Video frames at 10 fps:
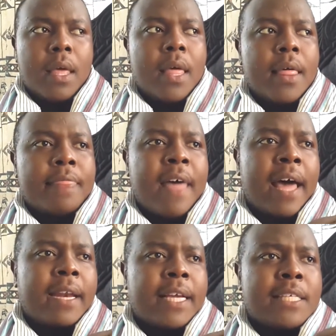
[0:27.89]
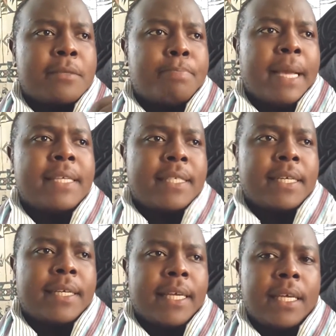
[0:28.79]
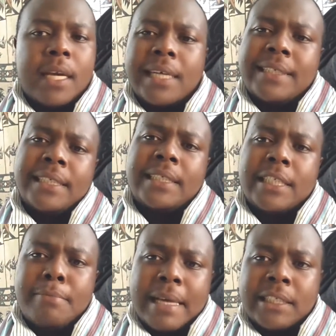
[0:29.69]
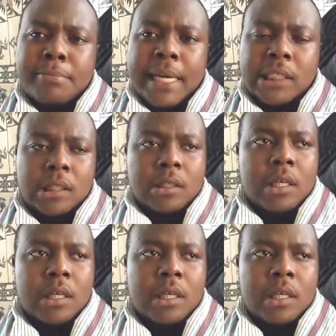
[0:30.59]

That is basically assisted masturbation.